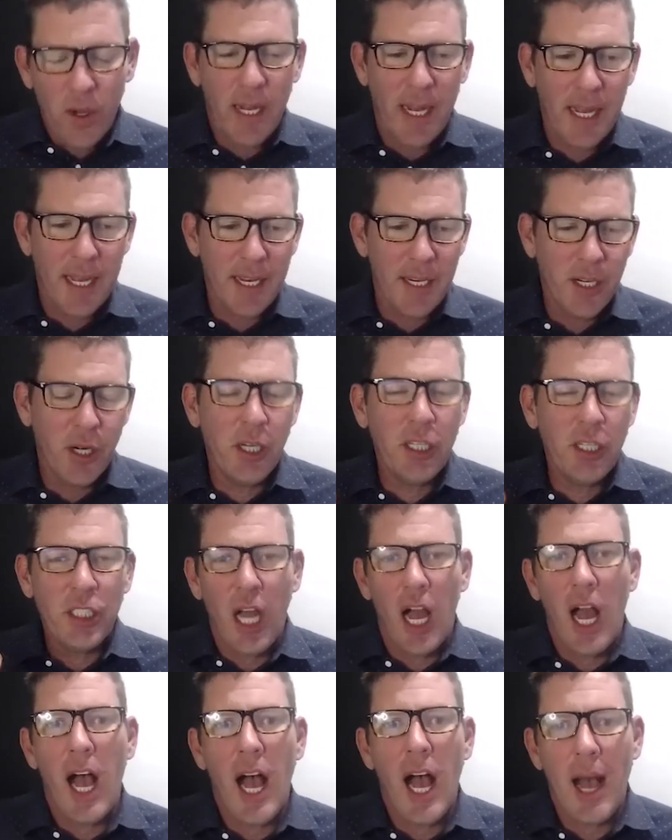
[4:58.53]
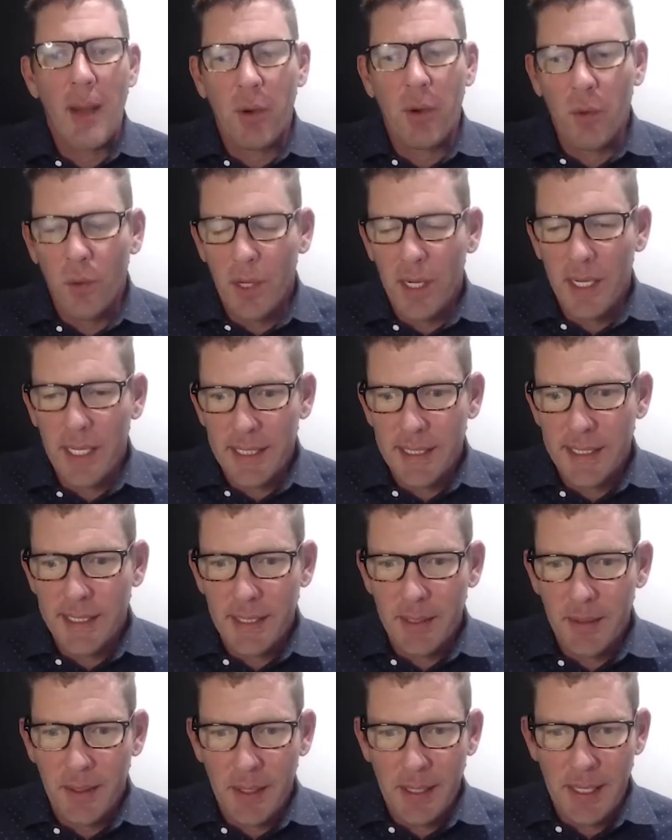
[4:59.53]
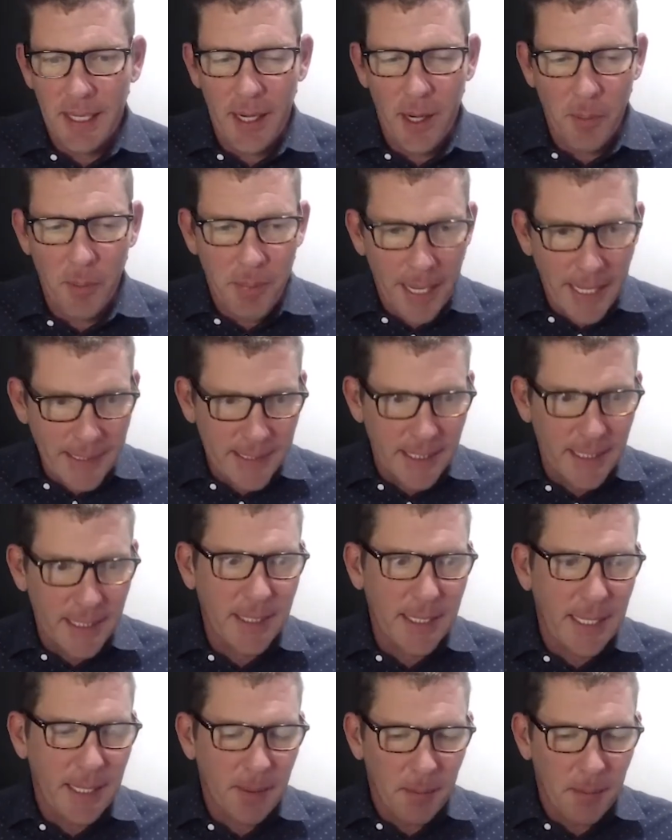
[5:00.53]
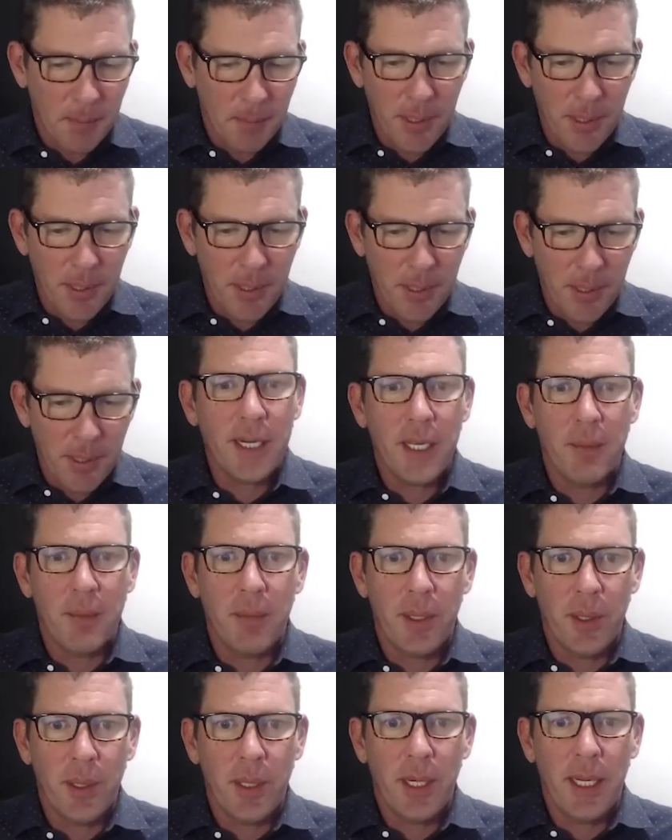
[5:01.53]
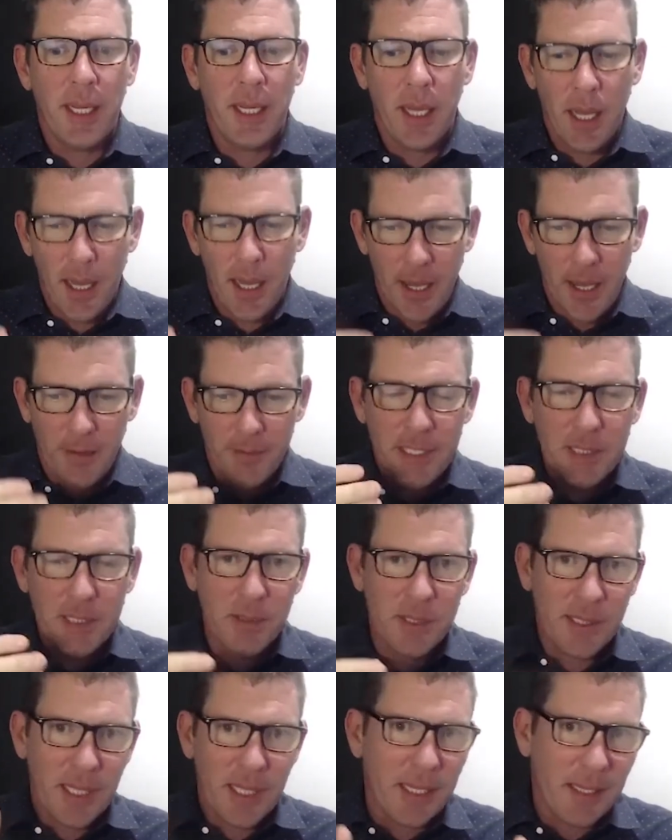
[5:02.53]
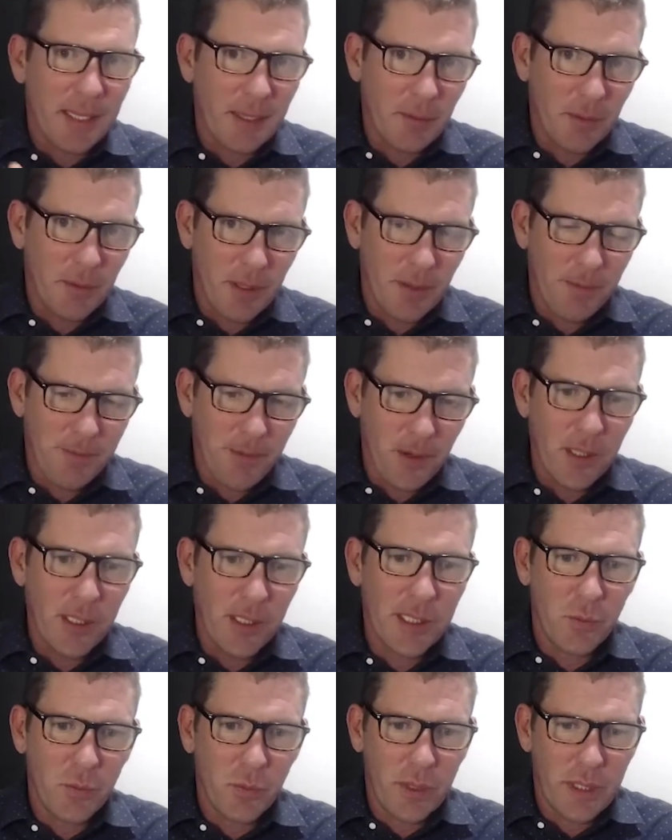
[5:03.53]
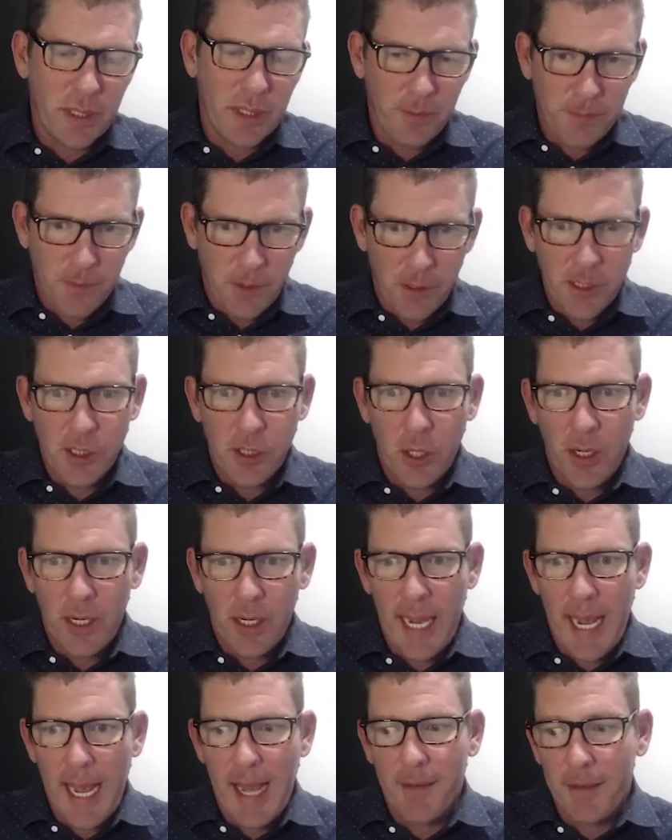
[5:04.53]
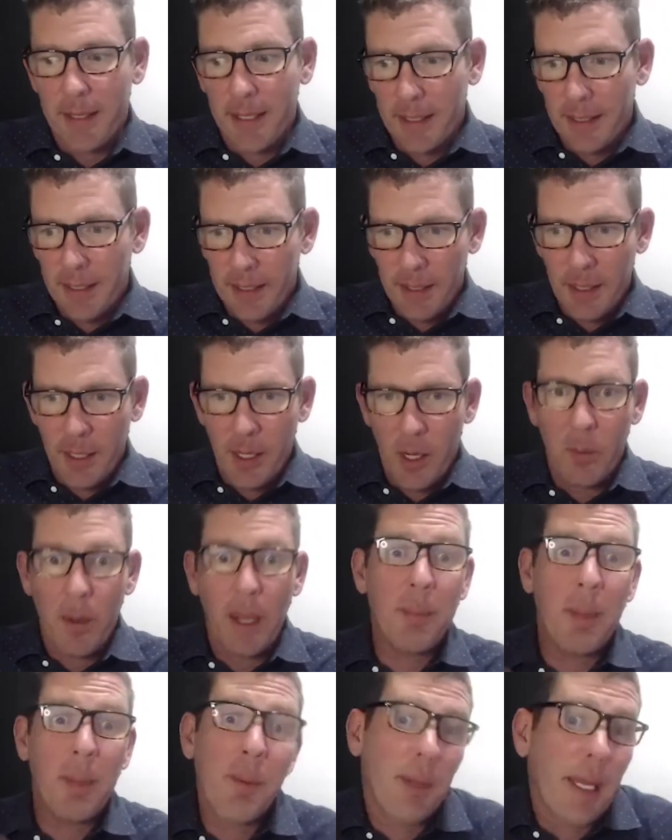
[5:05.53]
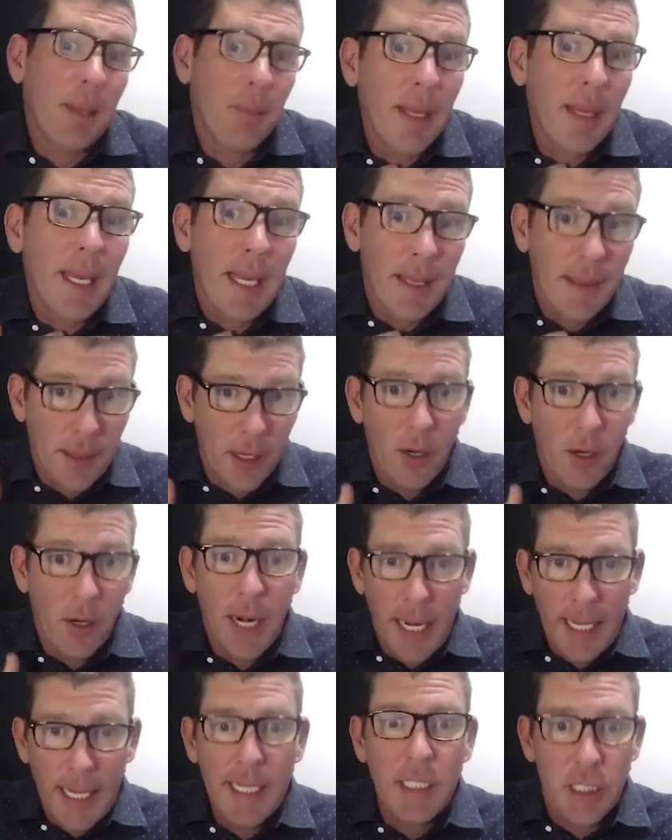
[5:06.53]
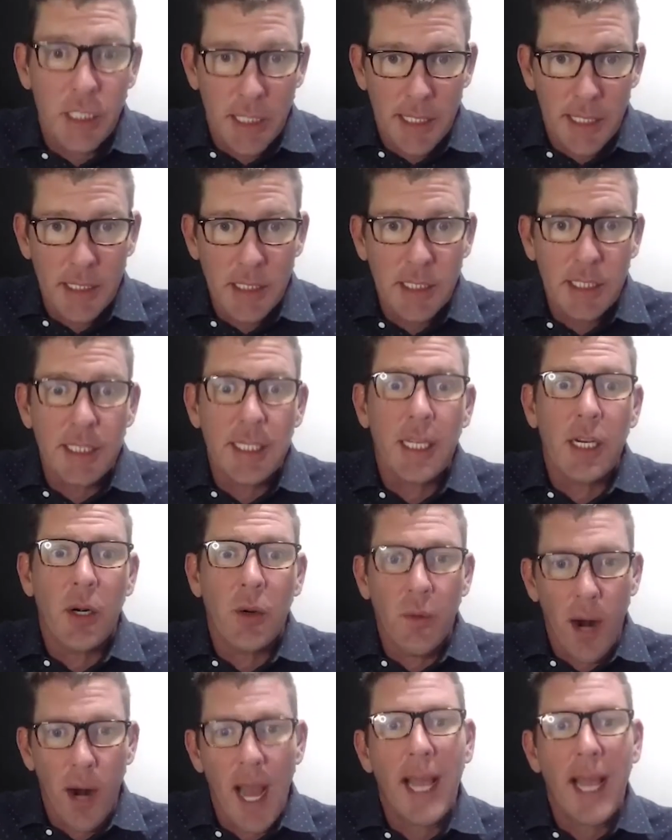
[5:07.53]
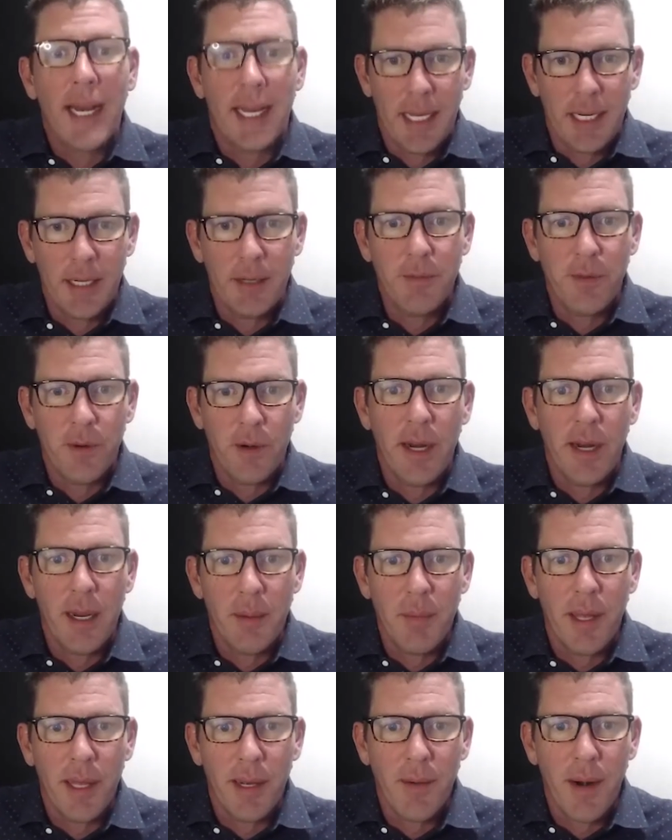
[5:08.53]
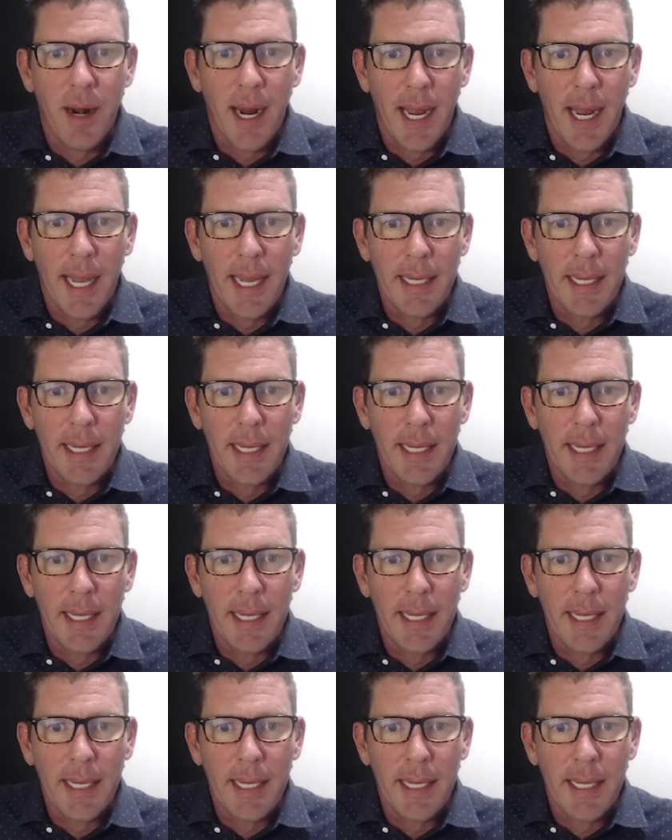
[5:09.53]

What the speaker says: your job was, basically building a community of, this was like the first, you first started having, people like me that are agents that are writing for Inman, right?